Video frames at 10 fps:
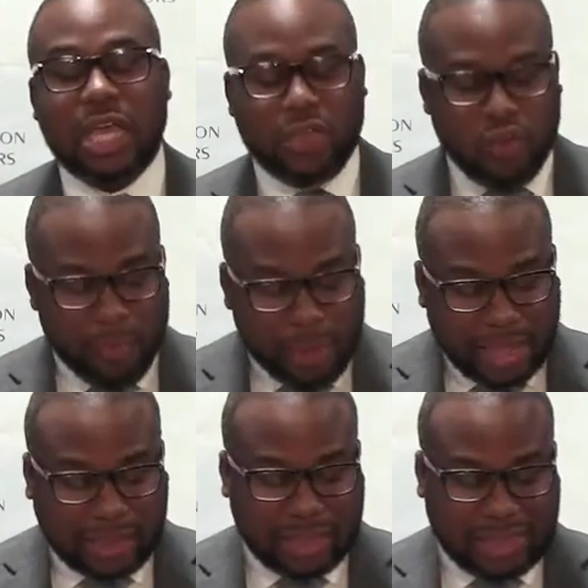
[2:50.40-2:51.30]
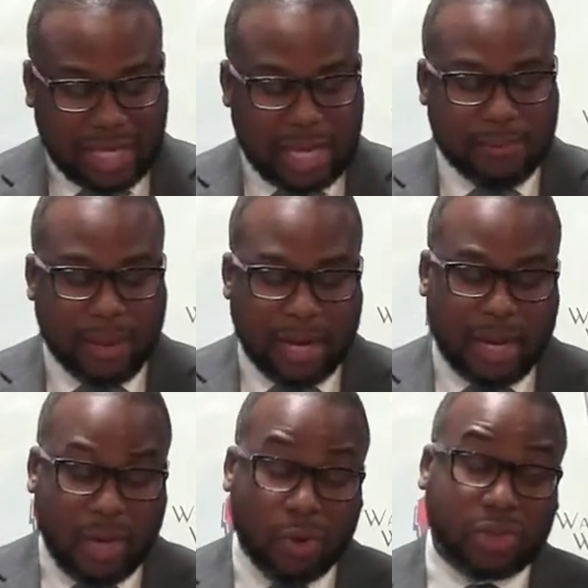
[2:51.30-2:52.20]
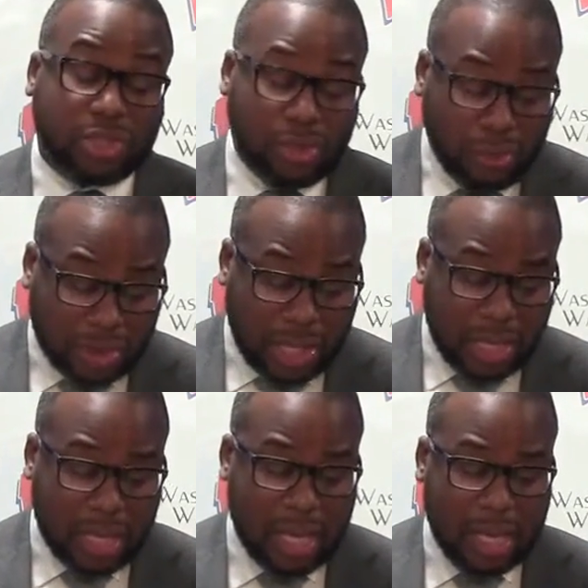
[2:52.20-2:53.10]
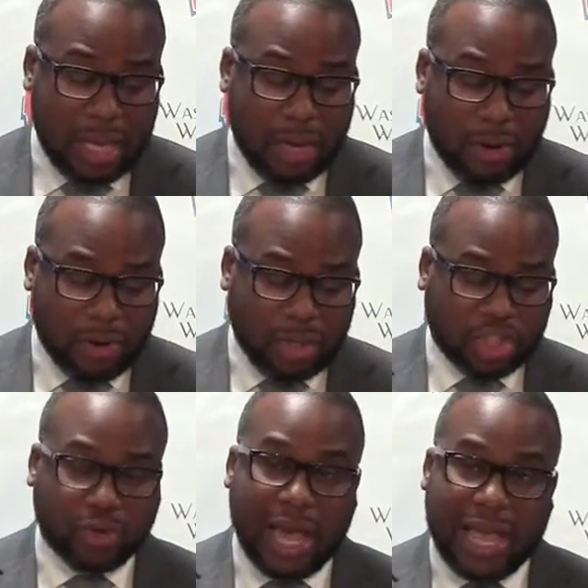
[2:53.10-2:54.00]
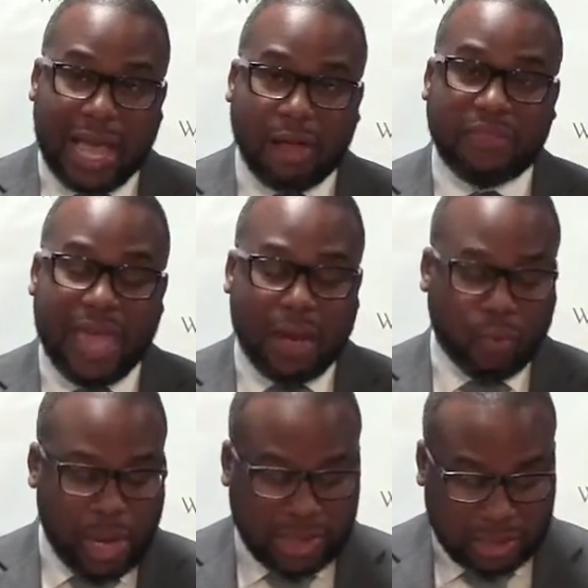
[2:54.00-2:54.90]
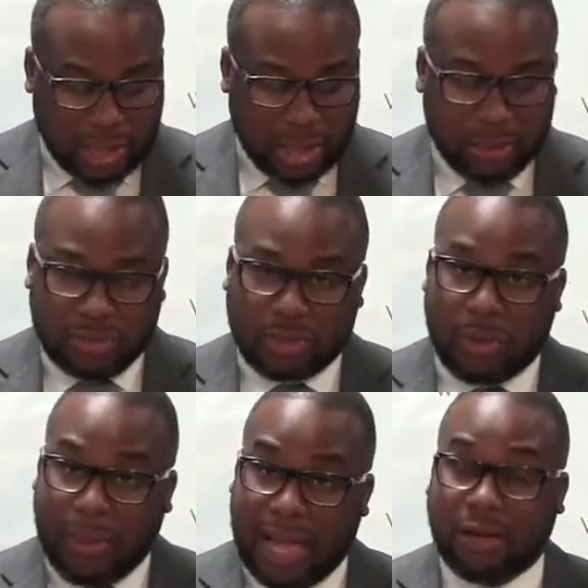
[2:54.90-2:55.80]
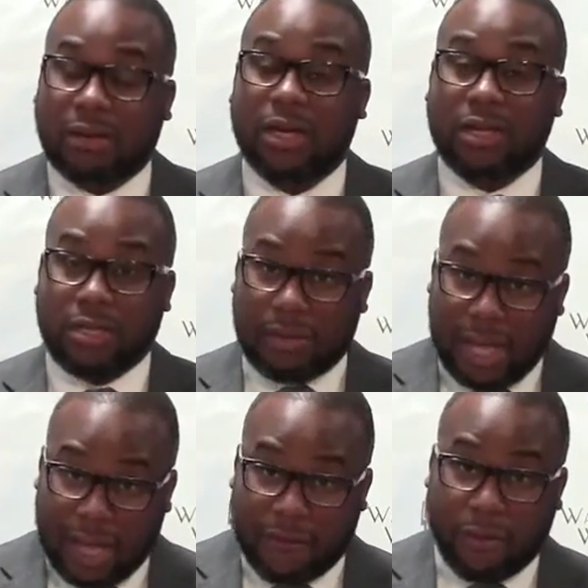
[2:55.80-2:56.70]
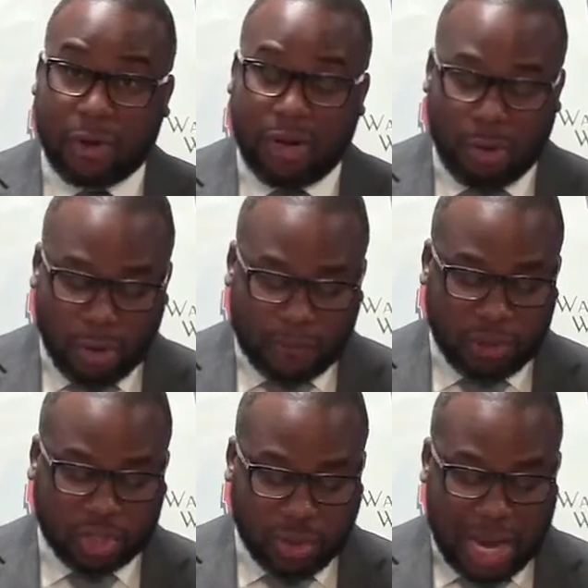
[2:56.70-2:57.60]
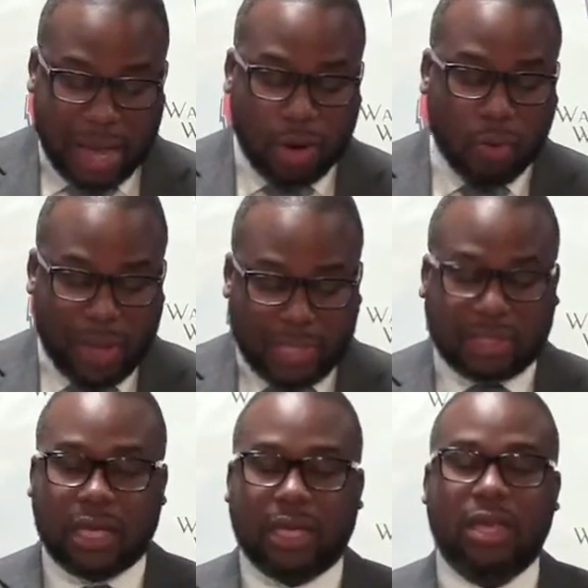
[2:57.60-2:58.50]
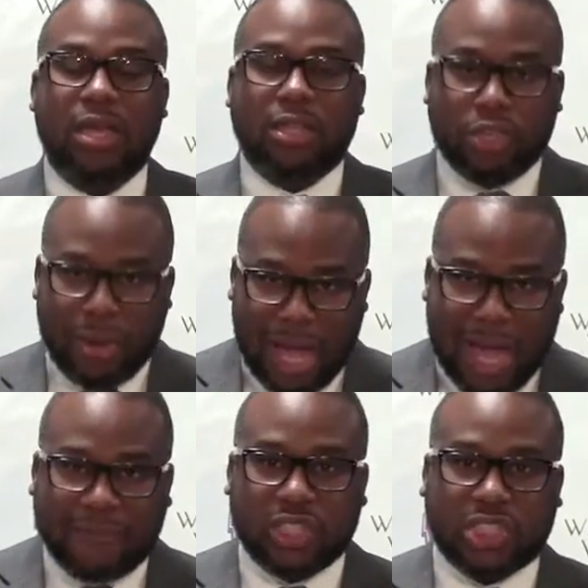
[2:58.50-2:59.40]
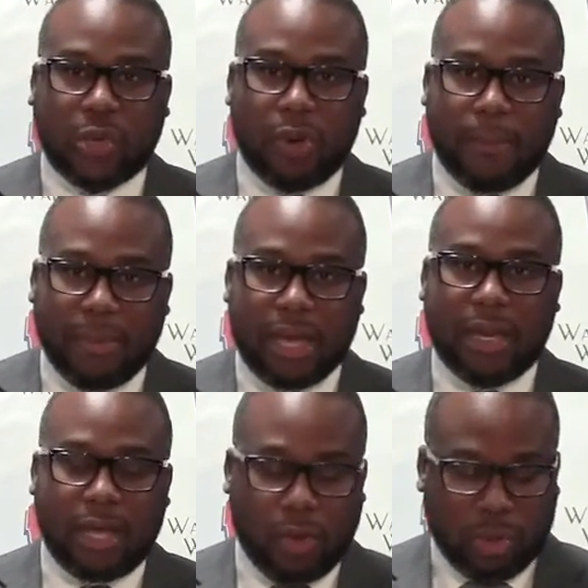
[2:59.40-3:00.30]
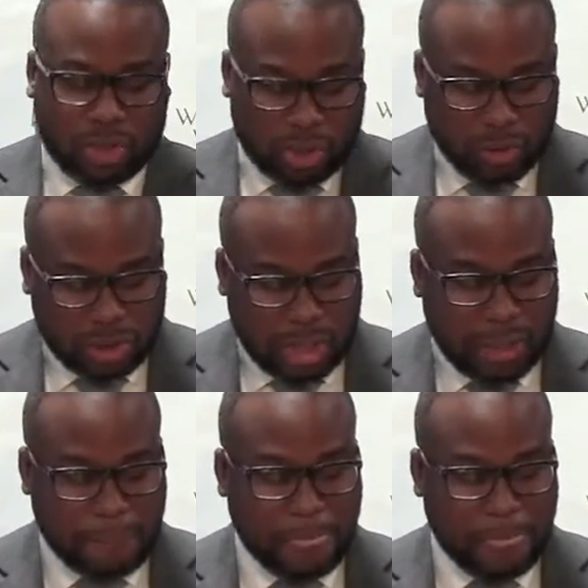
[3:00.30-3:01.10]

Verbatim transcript: You must attend Monday or Tuesday in order to try out that Wednesday. So reminder, you, in, order, in order for you to try out on Wednesday, you have to show up Monday or Tuesday.